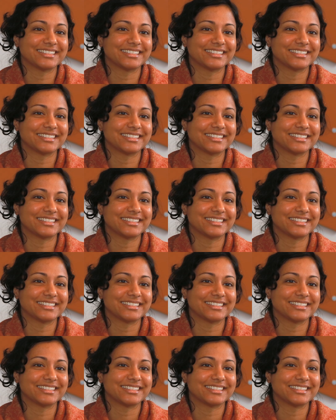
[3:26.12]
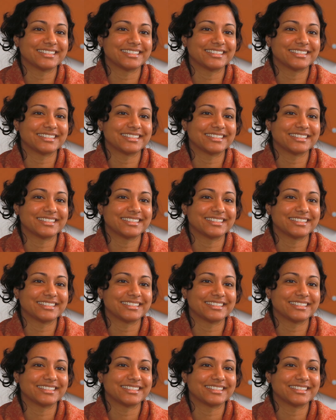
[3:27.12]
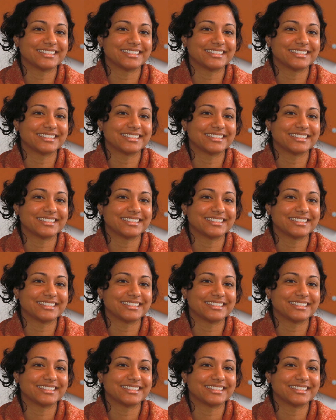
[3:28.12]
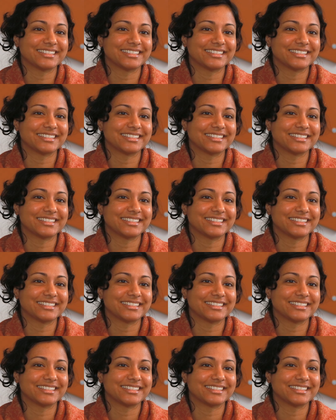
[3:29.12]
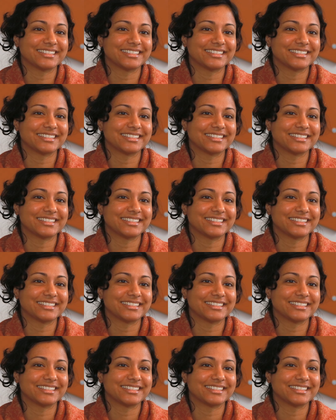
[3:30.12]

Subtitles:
(no lip movement)